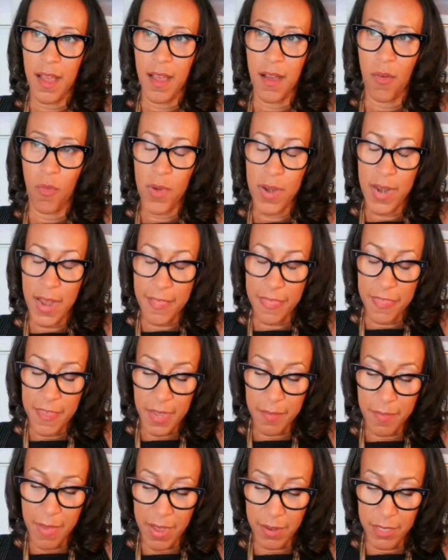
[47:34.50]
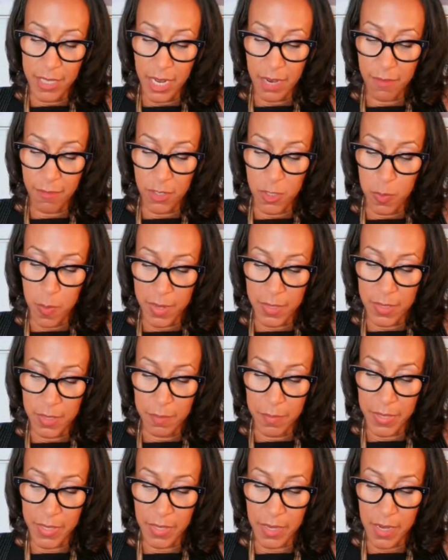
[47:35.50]
when I think about taking
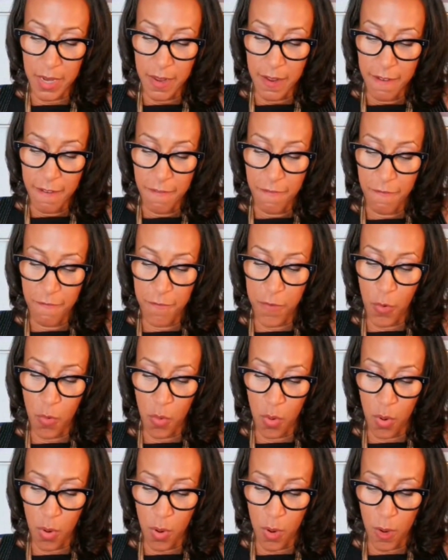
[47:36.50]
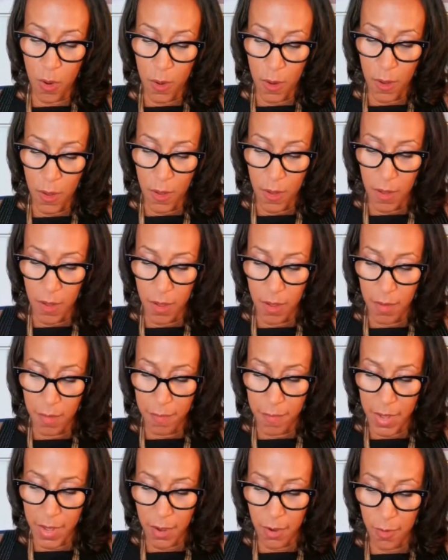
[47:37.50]
responsibility for
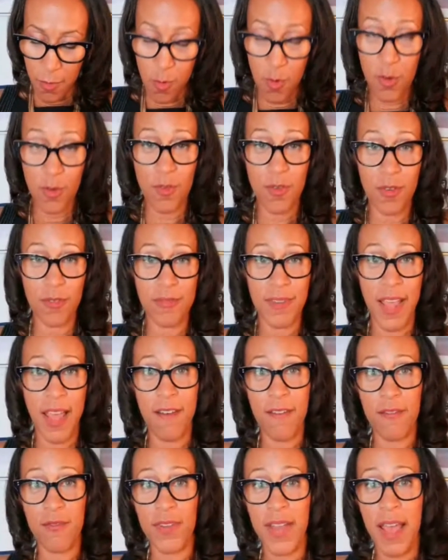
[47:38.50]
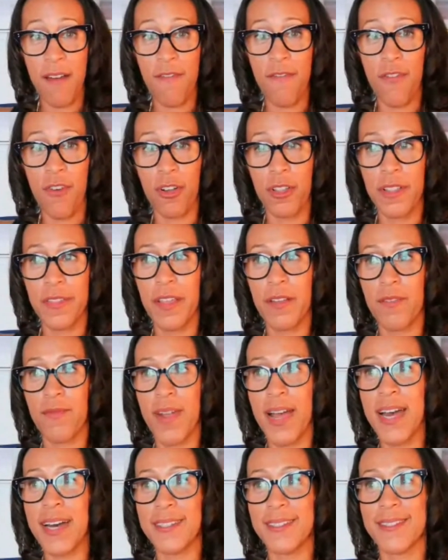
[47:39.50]
my quote unquote downfall and then
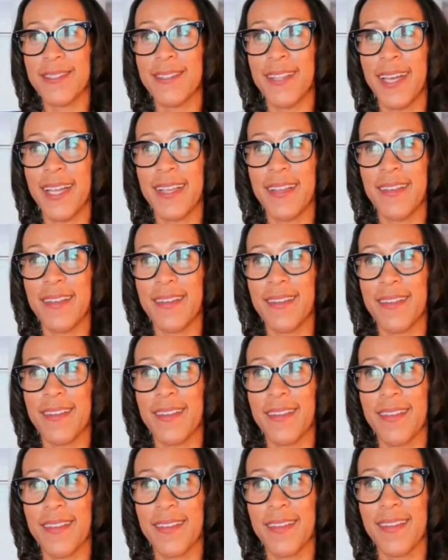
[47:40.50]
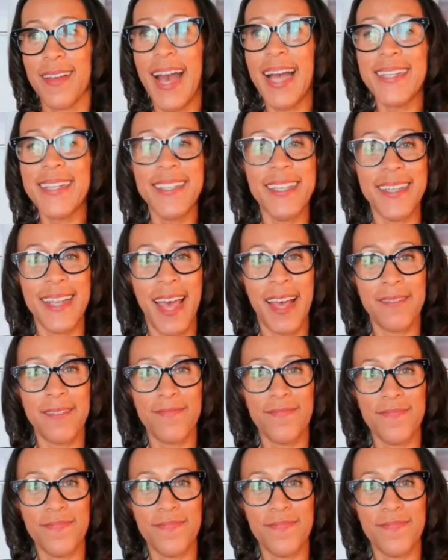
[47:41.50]
rise, like I did that.